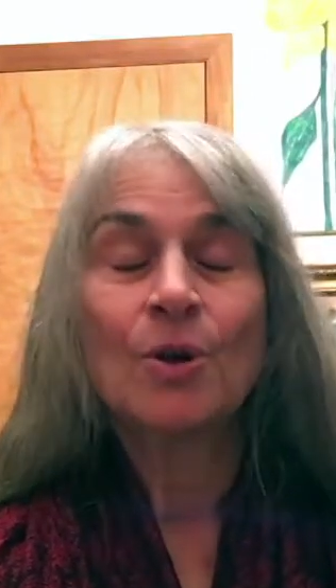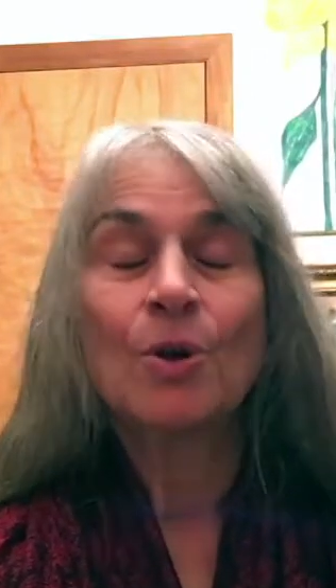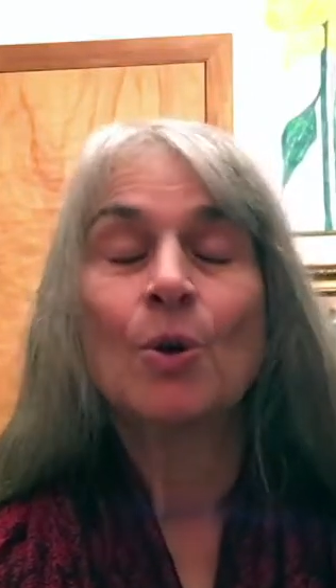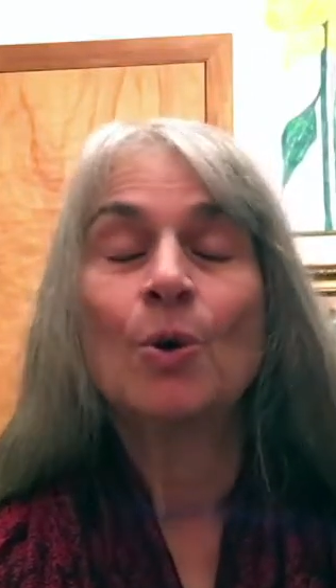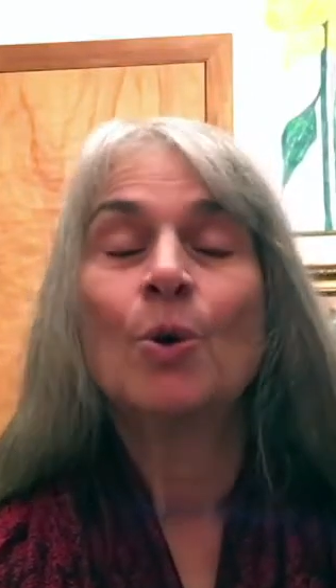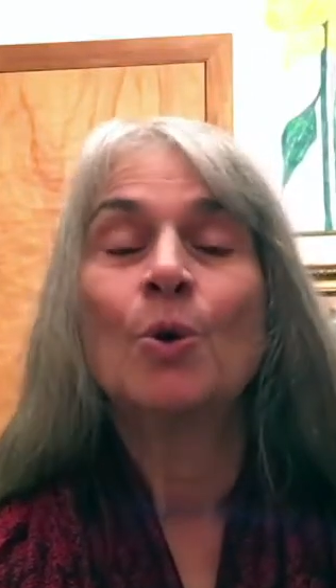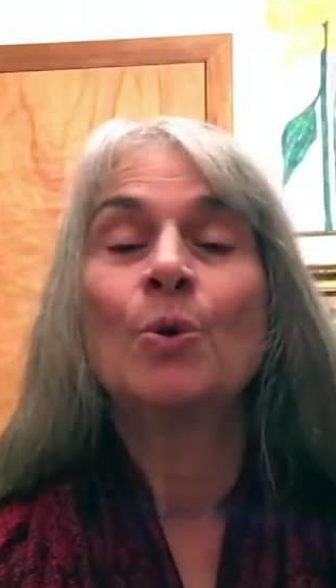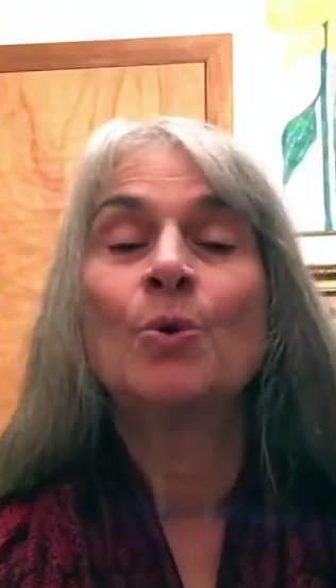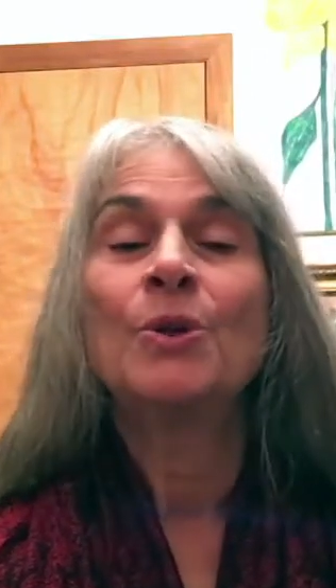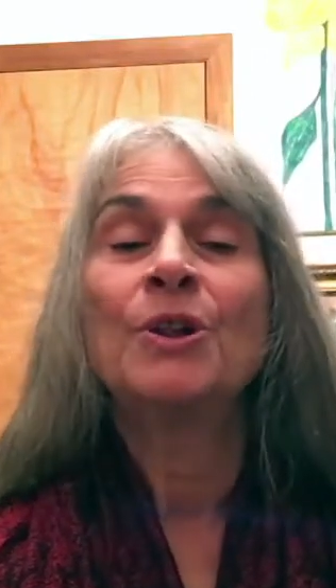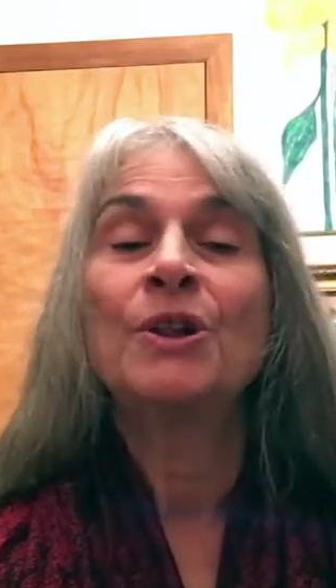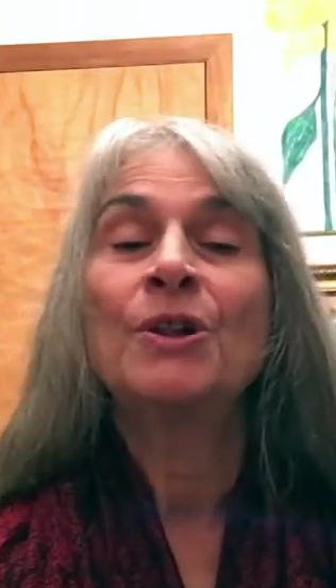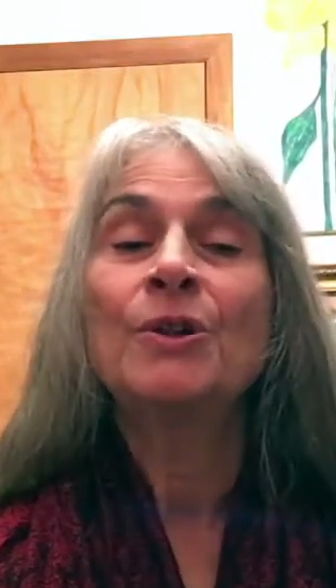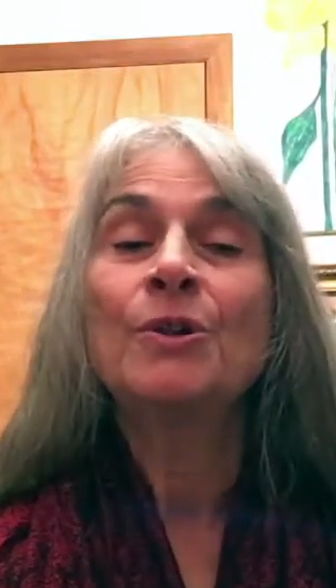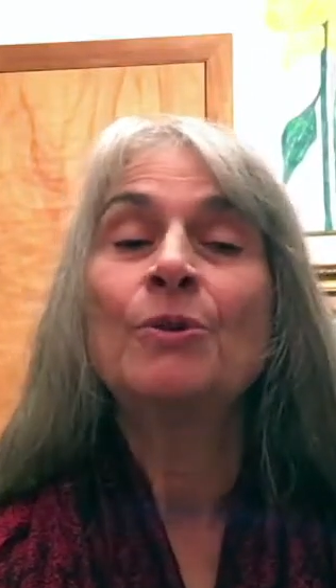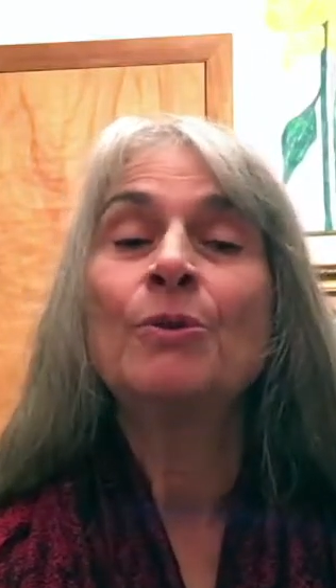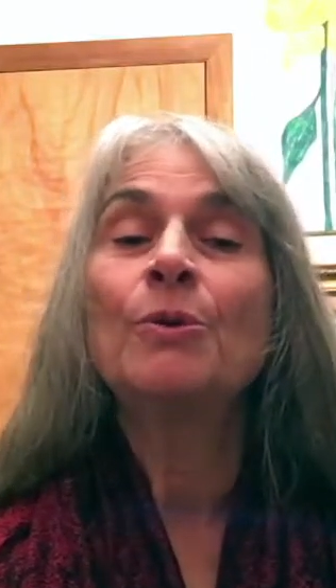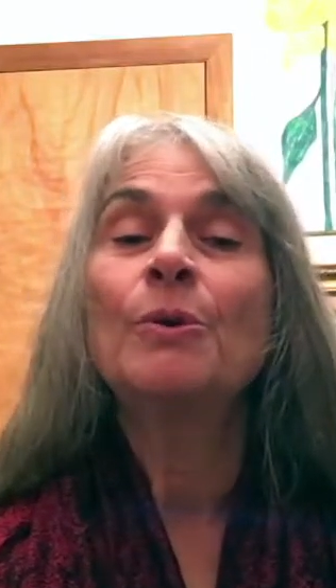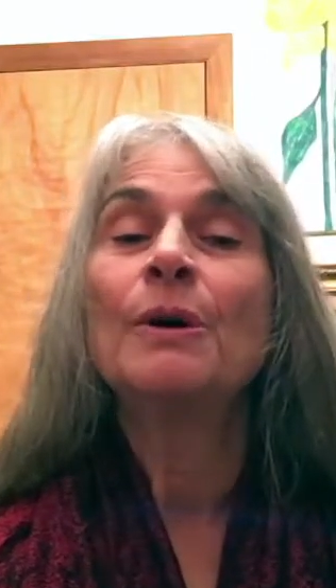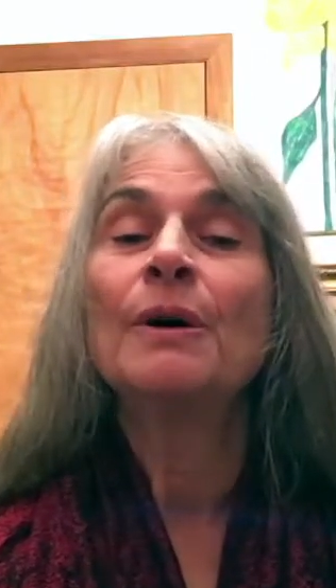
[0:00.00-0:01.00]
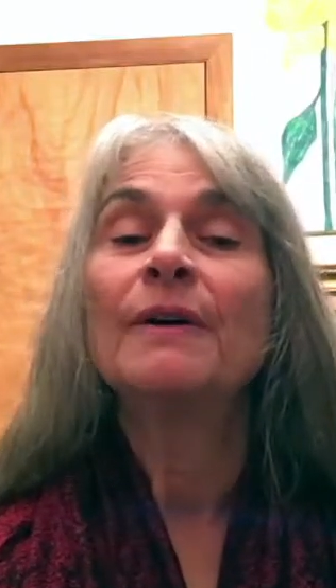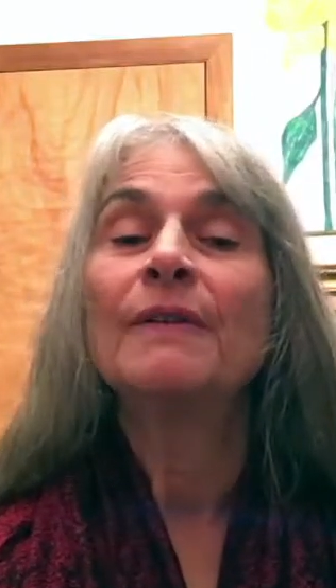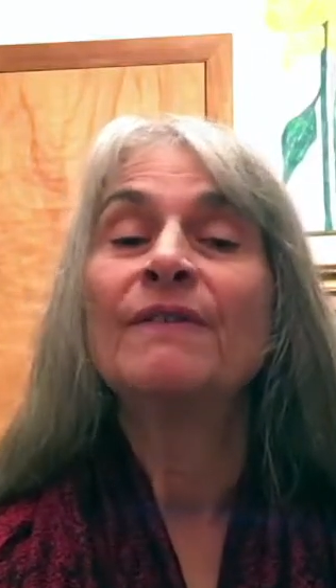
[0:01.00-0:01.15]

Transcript: who you